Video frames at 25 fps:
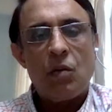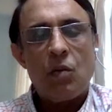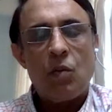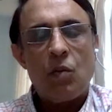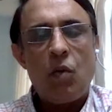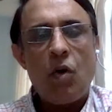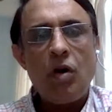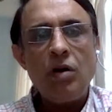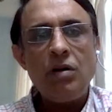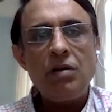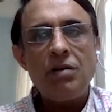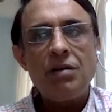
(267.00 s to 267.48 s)

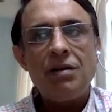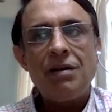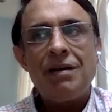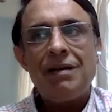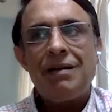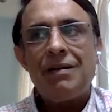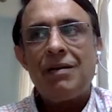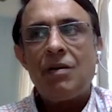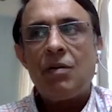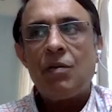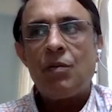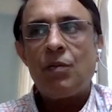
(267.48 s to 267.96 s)
What
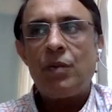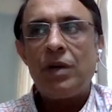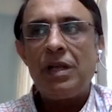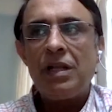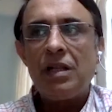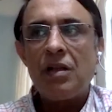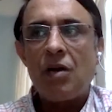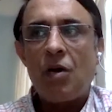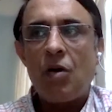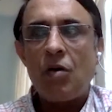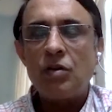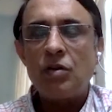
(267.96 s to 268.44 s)

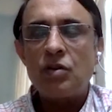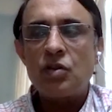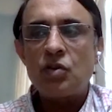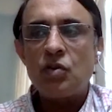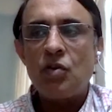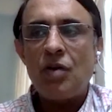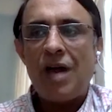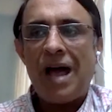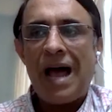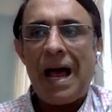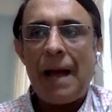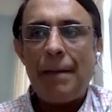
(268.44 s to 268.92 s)
will
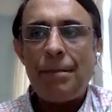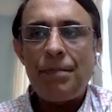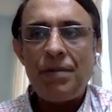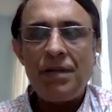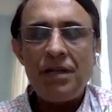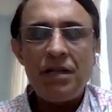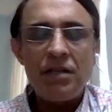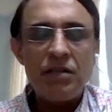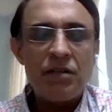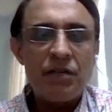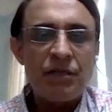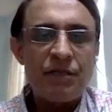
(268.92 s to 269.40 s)
also
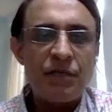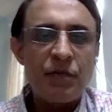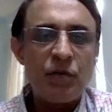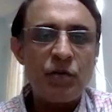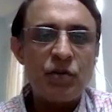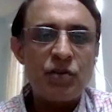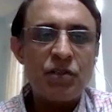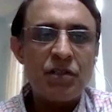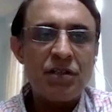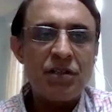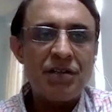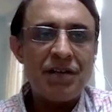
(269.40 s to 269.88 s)
happen in the
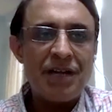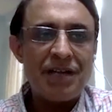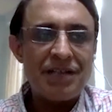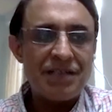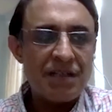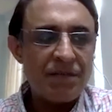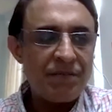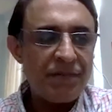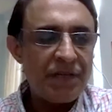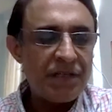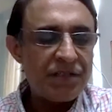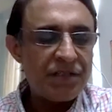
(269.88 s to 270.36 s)
future,
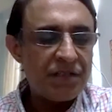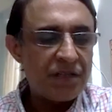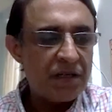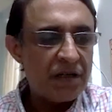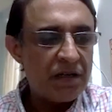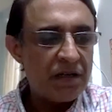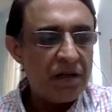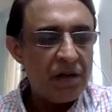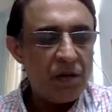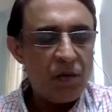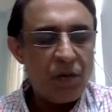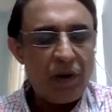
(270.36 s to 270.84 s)
as I
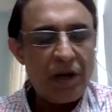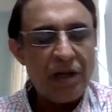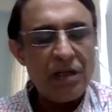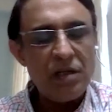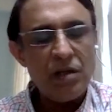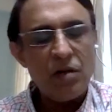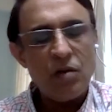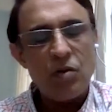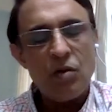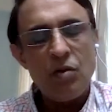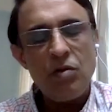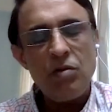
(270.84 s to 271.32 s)
mentioned a little
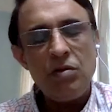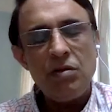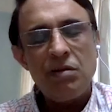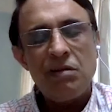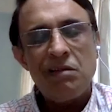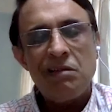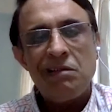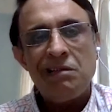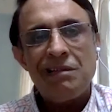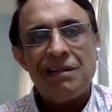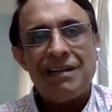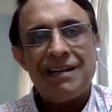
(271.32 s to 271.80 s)
while ago,
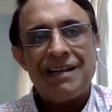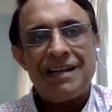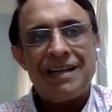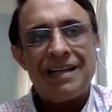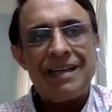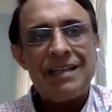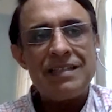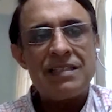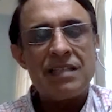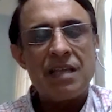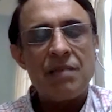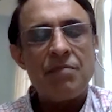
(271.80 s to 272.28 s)

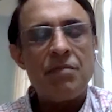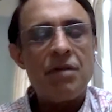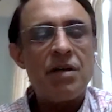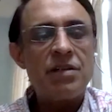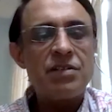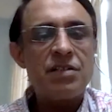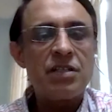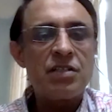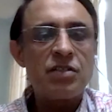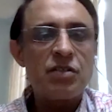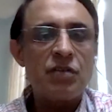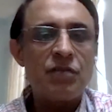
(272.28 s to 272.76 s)
is
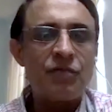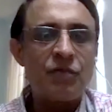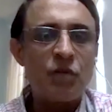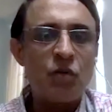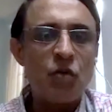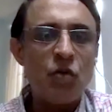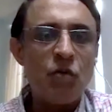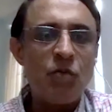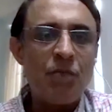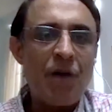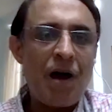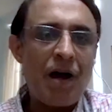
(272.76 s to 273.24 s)
emergence of
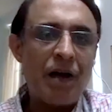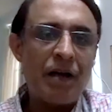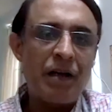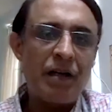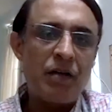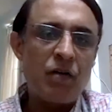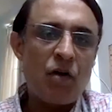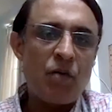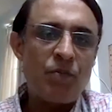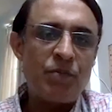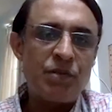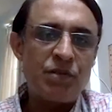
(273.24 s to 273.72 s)
new
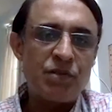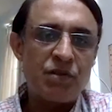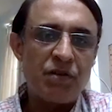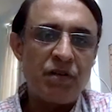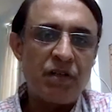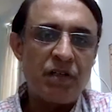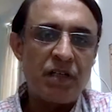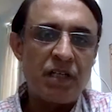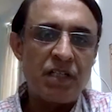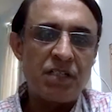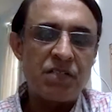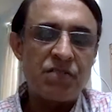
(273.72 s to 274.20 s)
market
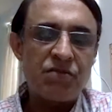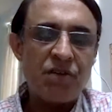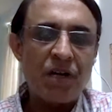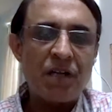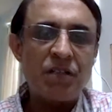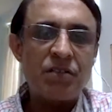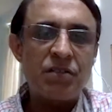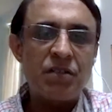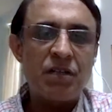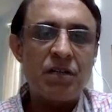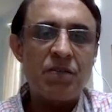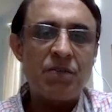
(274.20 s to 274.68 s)
opportunities,
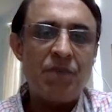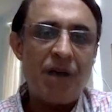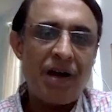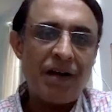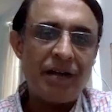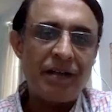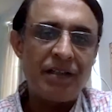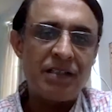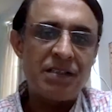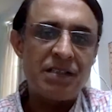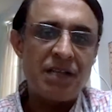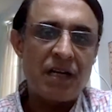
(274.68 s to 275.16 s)
structured
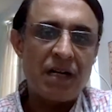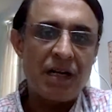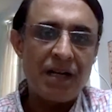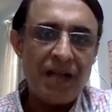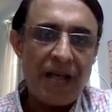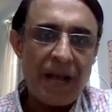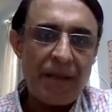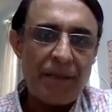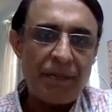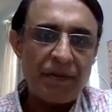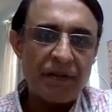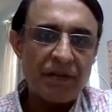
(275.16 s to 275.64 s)
markets that
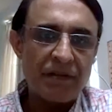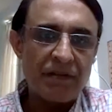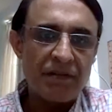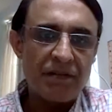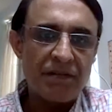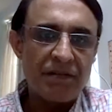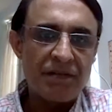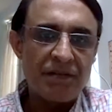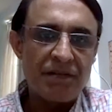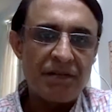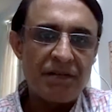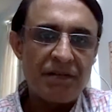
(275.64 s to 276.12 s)
will happen.
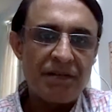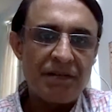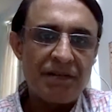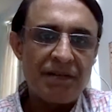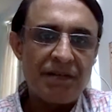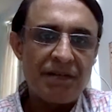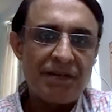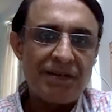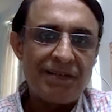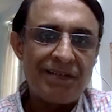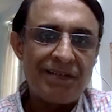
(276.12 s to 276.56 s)
Mm-hmm.